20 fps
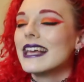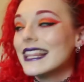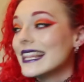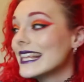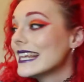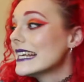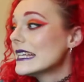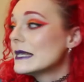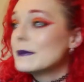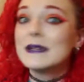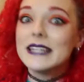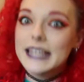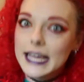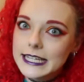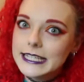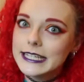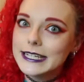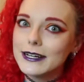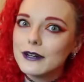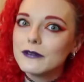they need to be
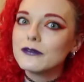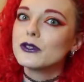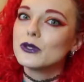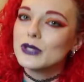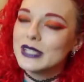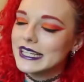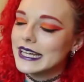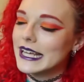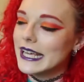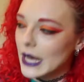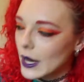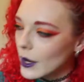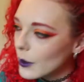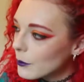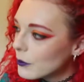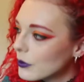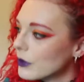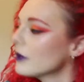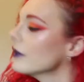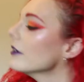tight enough to stay
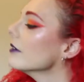up.